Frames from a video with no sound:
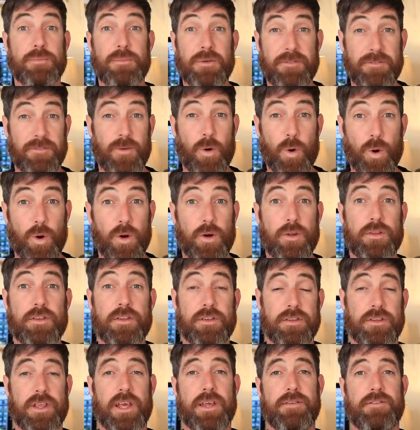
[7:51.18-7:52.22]
number 4
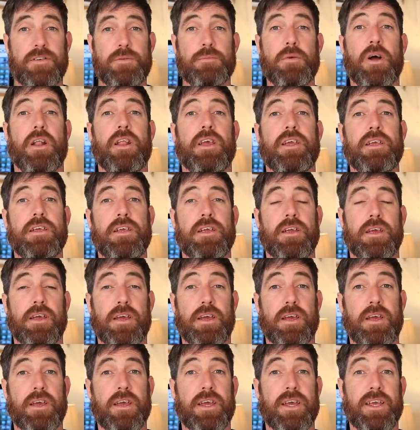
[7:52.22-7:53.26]
to save you money
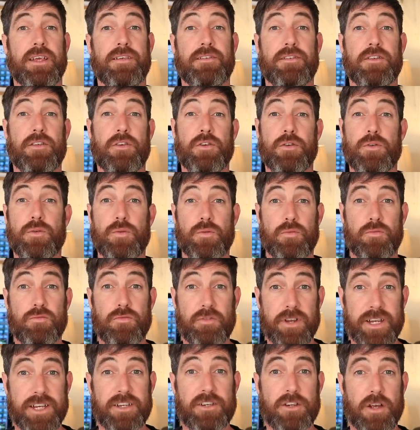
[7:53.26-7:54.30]
is to
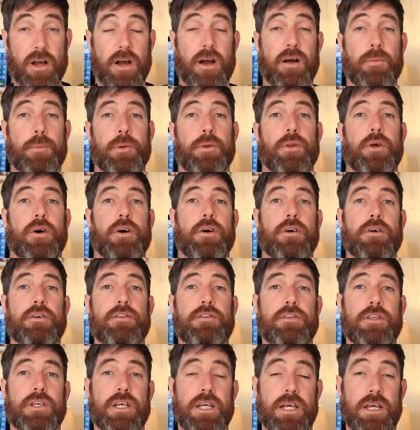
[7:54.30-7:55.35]
resharpen
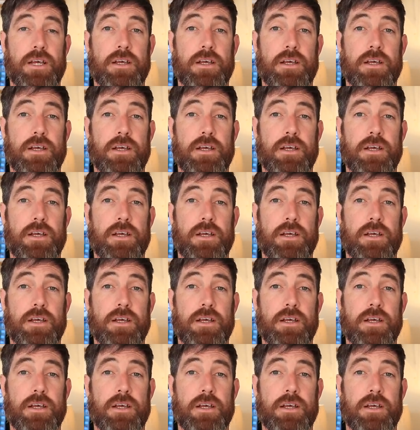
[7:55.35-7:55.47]
hooks.